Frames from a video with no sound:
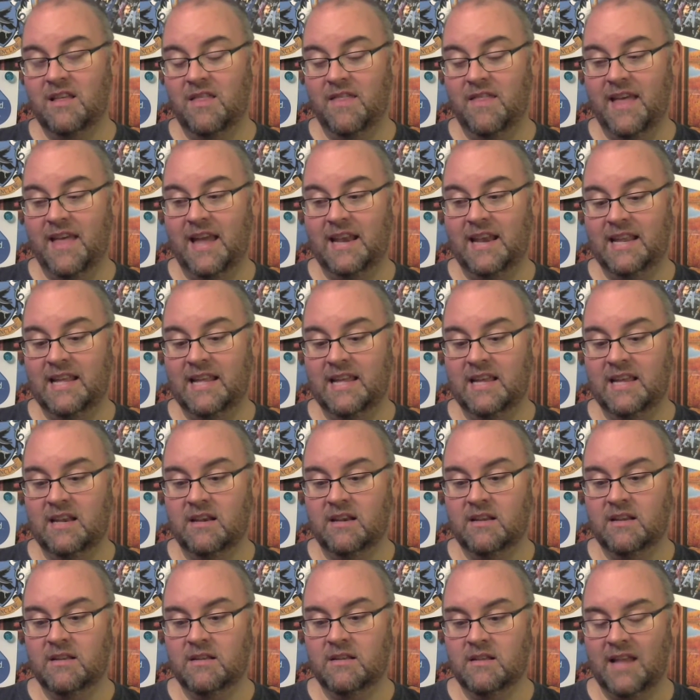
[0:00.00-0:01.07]
than
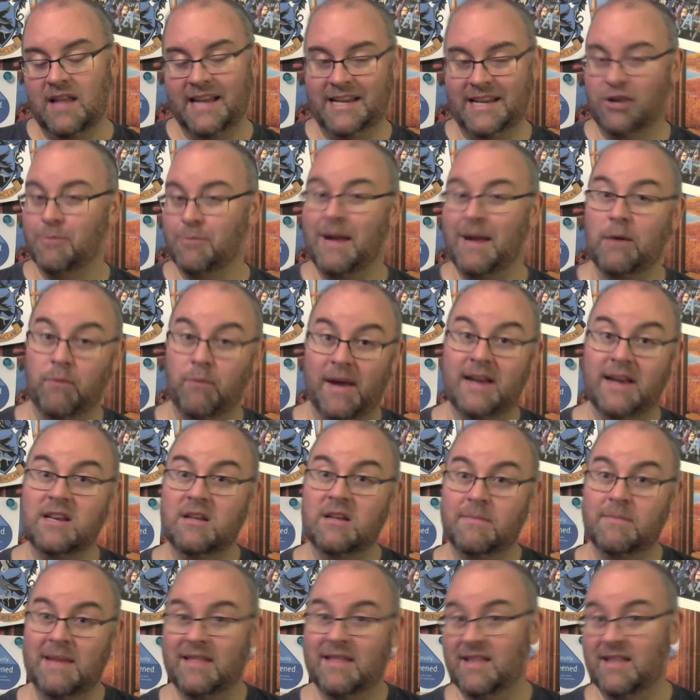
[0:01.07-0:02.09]
in near my rectum.